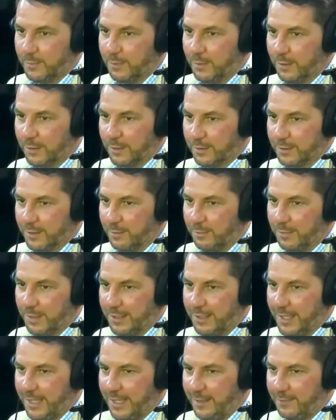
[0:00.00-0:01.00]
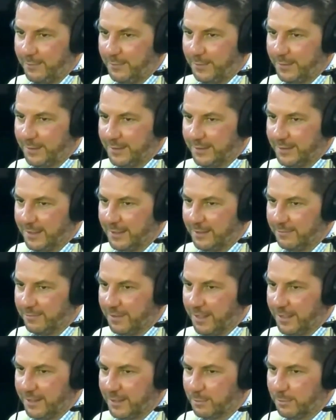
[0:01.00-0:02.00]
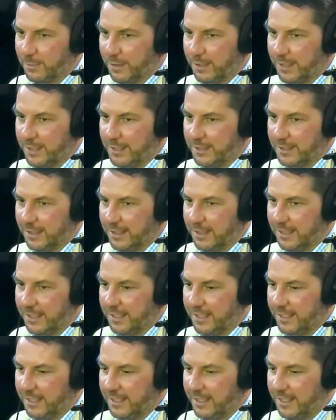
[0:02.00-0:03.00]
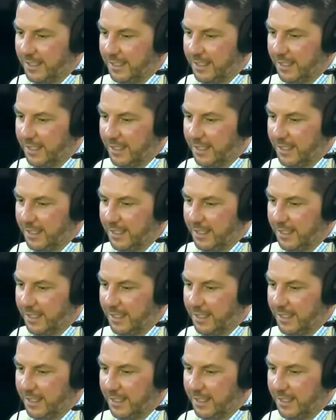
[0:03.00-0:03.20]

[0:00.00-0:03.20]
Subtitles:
look us up by name and find us pretty easily.